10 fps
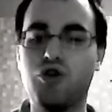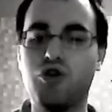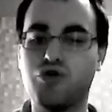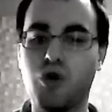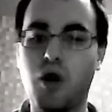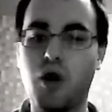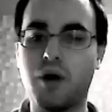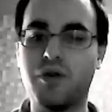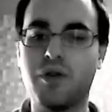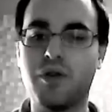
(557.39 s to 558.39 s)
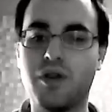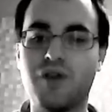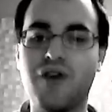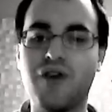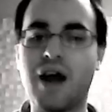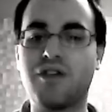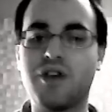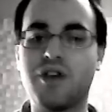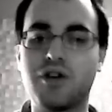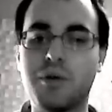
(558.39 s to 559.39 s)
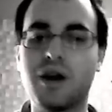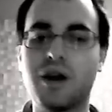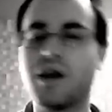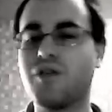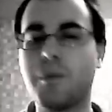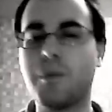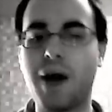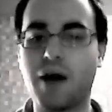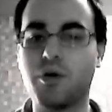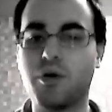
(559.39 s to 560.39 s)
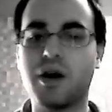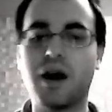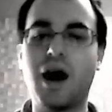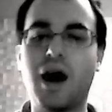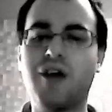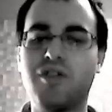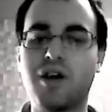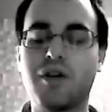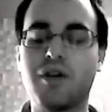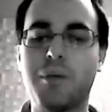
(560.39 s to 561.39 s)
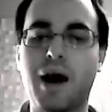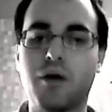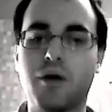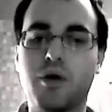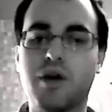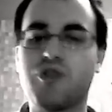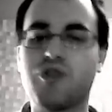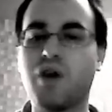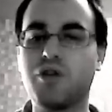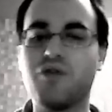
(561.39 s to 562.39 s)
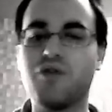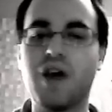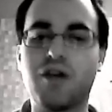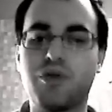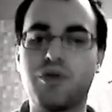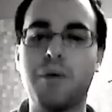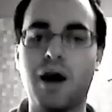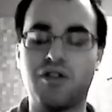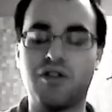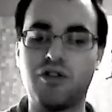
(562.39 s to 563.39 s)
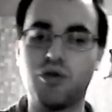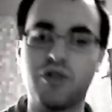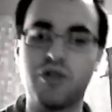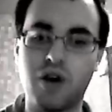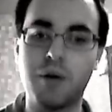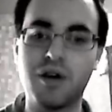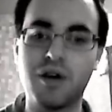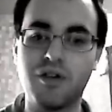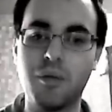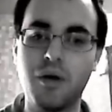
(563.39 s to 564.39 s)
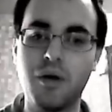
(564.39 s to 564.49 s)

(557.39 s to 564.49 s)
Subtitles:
draw the advanced, the intermediate, even the backward in, and isolating the backward, and trying to advance with the masses towards communism.